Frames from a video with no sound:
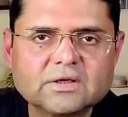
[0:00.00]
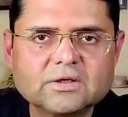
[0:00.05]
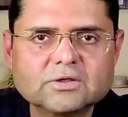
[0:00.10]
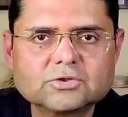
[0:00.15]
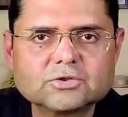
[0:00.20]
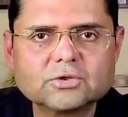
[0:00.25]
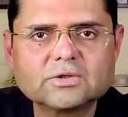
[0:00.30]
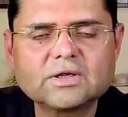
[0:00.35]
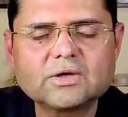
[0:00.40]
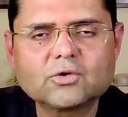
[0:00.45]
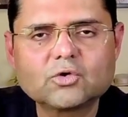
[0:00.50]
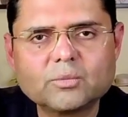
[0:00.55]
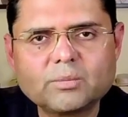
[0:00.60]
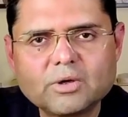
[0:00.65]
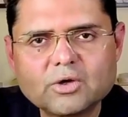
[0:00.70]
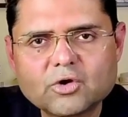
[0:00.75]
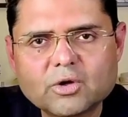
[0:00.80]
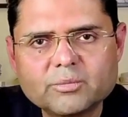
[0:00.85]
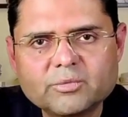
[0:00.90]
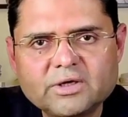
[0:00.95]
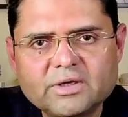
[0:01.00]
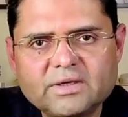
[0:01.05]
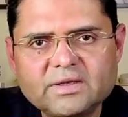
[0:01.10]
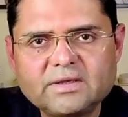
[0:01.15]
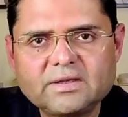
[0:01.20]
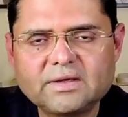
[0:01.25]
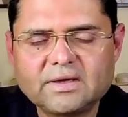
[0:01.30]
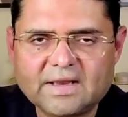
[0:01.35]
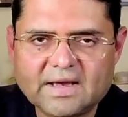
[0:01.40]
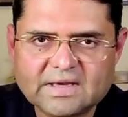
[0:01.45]
So the global
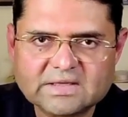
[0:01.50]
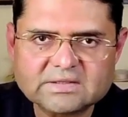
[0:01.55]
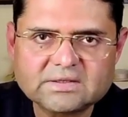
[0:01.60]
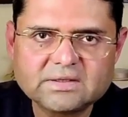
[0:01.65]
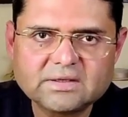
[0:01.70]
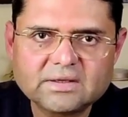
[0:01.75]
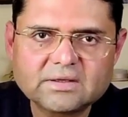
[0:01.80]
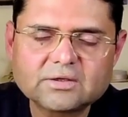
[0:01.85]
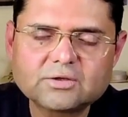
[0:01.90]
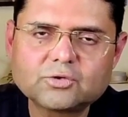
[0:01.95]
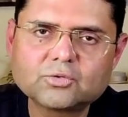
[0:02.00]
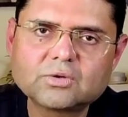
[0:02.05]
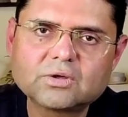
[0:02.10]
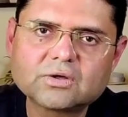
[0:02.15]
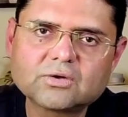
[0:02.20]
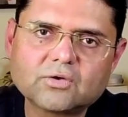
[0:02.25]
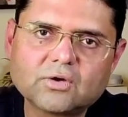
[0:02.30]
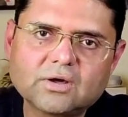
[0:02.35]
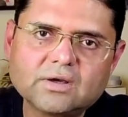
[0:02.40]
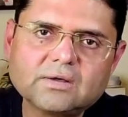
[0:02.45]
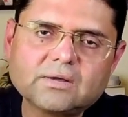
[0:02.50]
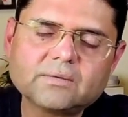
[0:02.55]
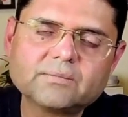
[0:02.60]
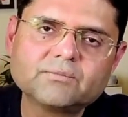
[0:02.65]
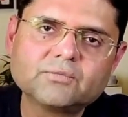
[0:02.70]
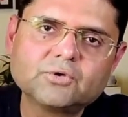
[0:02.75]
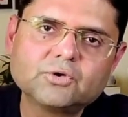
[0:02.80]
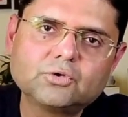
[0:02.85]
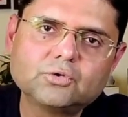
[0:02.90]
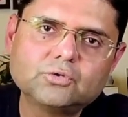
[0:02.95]
community last year took a call
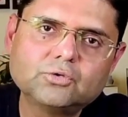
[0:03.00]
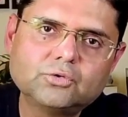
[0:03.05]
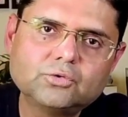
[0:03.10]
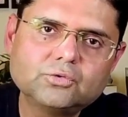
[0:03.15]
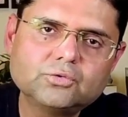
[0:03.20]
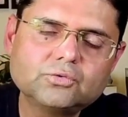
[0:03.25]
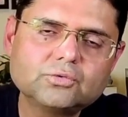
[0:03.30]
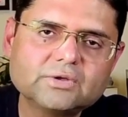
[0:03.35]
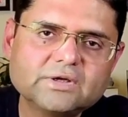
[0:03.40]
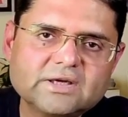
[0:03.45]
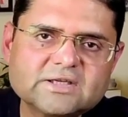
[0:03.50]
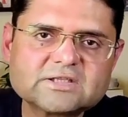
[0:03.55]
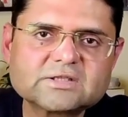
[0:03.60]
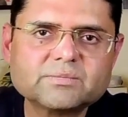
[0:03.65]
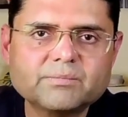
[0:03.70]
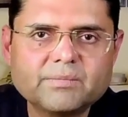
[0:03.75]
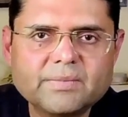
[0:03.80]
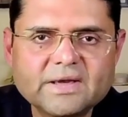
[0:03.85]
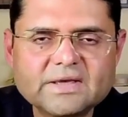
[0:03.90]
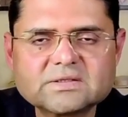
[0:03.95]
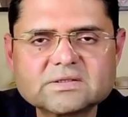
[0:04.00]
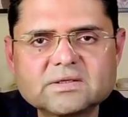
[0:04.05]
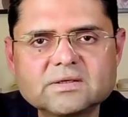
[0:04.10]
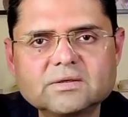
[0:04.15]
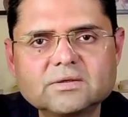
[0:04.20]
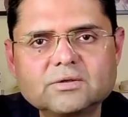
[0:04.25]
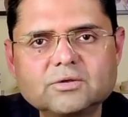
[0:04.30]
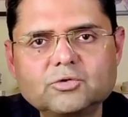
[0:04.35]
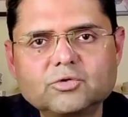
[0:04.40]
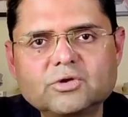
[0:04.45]
to do its best
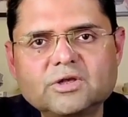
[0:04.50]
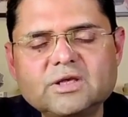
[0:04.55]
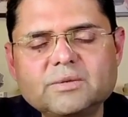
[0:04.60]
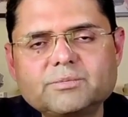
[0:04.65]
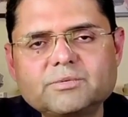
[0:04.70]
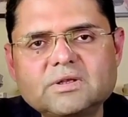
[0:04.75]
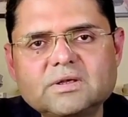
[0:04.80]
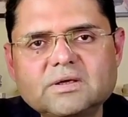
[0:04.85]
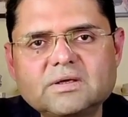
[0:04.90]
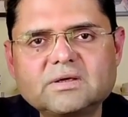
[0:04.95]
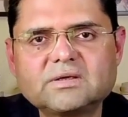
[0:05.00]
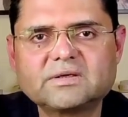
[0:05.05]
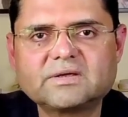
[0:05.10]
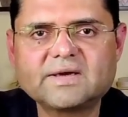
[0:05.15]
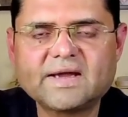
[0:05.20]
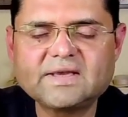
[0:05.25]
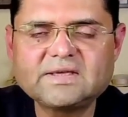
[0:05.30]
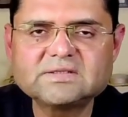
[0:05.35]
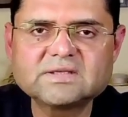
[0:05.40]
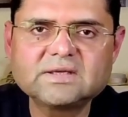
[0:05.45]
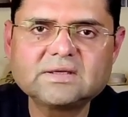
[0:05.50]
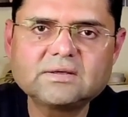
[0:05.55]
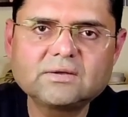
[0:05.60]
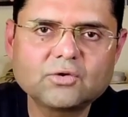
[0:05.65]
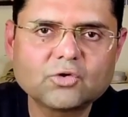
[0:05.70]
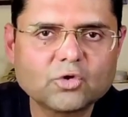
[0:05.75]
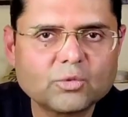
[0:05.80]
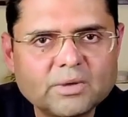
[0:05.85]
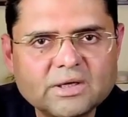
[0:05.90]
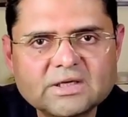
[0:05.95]
to keep the rise in
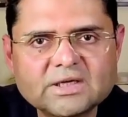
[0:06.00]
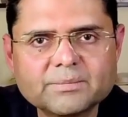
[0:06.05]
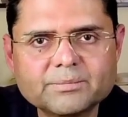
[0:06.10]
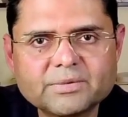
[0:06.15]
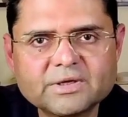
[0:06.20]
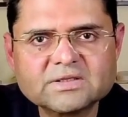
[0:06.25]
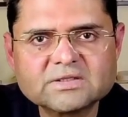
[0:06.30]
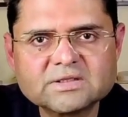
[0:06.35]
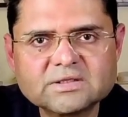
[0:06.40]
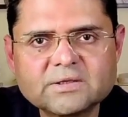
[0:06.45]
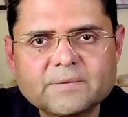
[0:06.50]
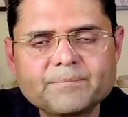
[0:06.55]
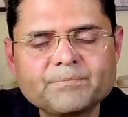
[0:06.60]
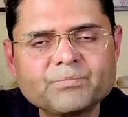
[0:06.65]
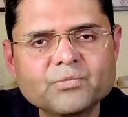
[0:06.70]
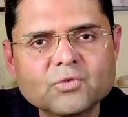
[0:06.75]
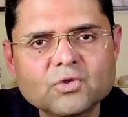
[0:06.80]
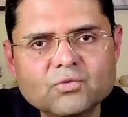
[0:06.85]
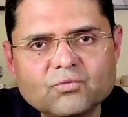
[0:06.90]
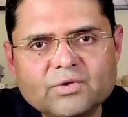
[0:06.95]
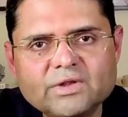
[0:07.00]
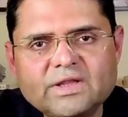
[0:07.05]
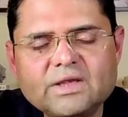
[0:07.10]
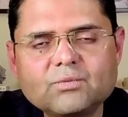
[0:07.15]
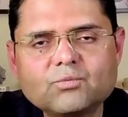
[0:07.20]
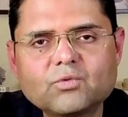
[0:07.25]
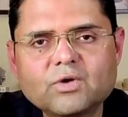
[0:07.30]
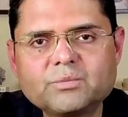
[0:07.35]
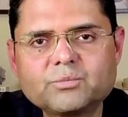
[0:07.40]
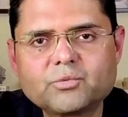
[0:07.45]
global temperature
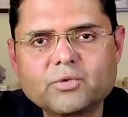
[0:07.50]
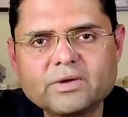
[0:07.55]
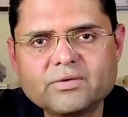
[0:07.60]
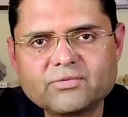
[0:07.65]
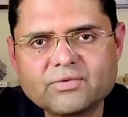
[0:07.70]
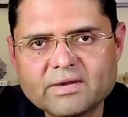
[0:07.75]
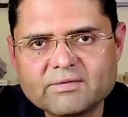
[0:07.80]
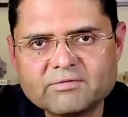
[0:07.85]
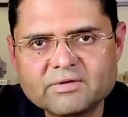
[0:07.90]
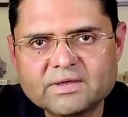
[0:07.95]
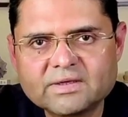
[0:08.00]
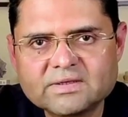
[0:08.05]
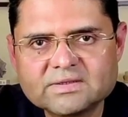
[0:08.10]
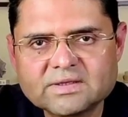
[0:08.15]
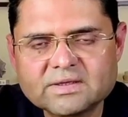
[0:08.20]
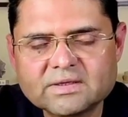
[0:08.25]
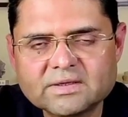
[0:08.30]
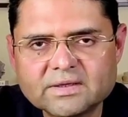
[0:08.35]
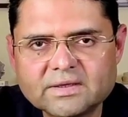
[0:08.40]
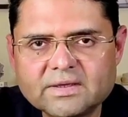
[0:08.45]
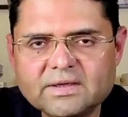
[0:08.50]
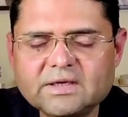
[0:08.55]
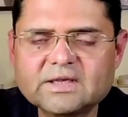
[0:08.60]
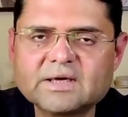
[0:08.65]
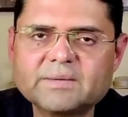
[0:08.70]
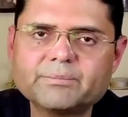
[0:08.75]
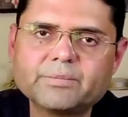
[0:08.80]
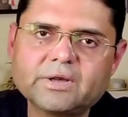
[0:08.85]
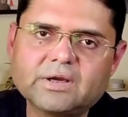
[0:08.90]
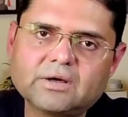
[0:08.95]
within 1.5 degrees centigrade
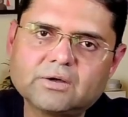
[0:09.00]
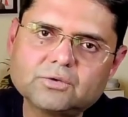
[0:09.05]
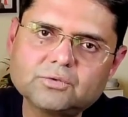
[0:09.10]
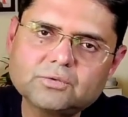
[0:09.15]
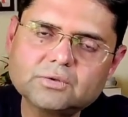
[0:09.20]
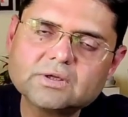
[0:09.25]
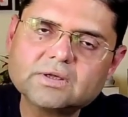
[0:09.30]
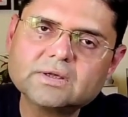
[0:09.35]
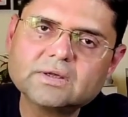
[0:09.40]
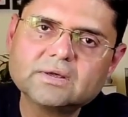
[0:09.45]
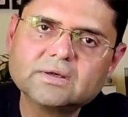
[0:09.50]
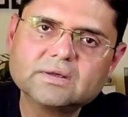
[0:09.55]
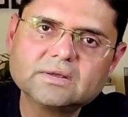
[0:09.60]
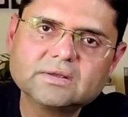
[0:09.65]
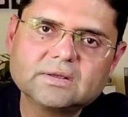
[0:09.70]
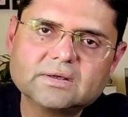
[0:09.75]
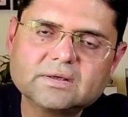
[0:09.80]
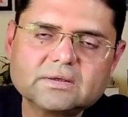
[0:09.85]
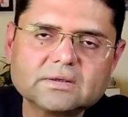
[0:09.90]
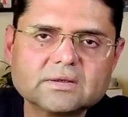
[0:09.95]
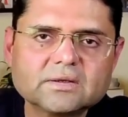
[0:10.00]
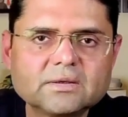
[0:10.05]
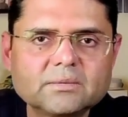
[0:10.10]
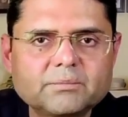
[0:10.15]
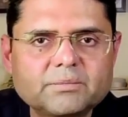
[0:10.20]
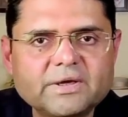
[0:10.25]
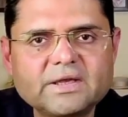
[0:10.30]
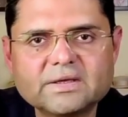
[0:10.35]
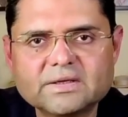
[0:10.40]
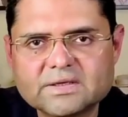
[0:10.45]
compared to the
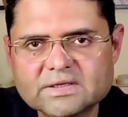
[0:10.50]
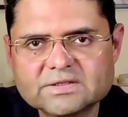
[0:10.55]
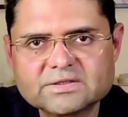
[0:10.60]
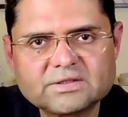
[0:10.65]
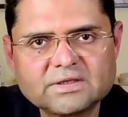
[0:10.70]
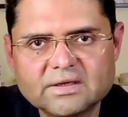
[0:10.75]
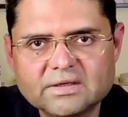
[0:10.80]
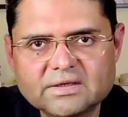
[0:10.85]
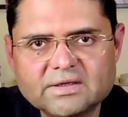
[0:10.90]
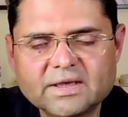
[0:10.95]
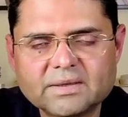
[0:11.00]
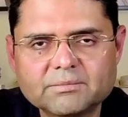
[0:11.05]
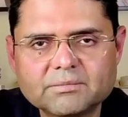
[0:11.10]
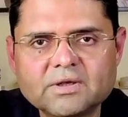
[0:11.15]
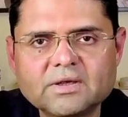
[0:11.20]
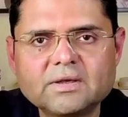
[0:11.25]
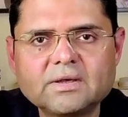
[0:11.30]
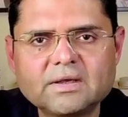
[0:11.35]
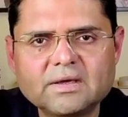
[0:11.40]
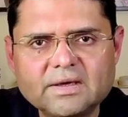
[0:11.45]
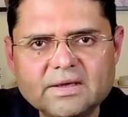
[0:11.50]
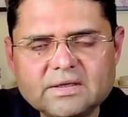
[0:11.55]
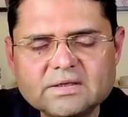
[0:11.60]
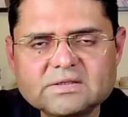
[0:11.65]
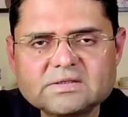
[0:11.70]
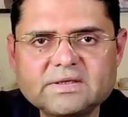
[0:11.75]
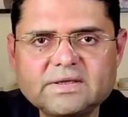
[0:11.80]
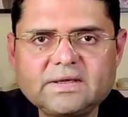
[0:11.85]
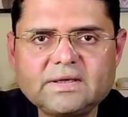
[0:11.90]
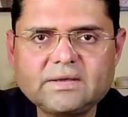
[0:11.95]
pre-industrial time. Let
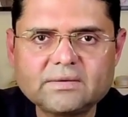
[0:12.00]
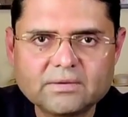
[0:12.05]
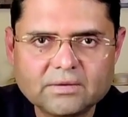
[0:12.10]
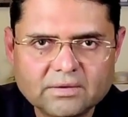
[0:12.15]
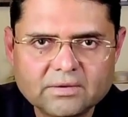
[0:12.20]
us see